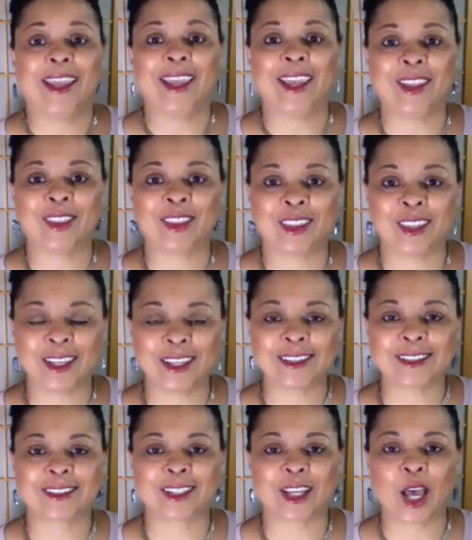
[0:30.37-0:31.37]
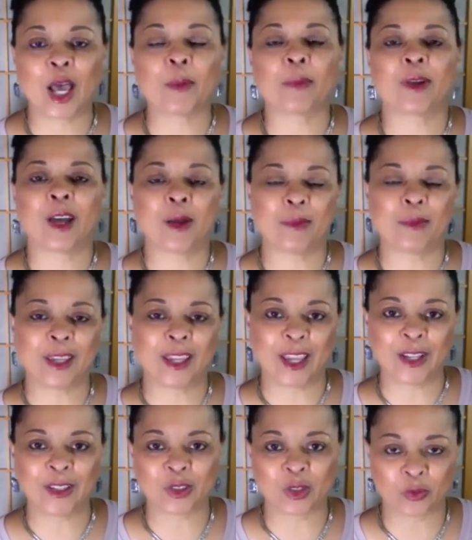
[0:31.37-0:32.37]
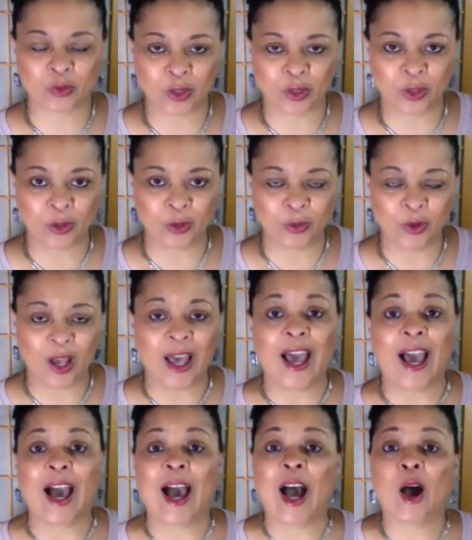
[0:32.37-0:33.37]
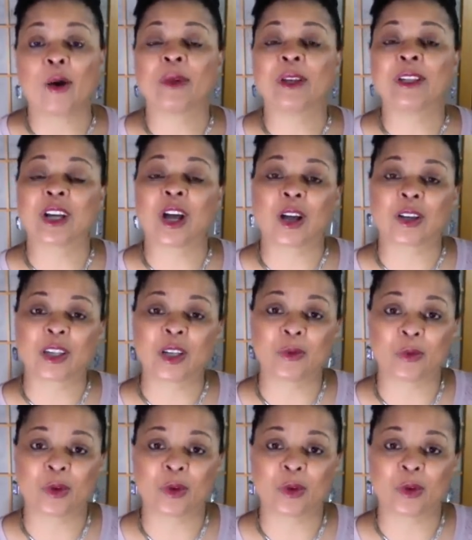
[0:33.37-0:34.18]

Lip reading: In this upcoming interview, I'll be talking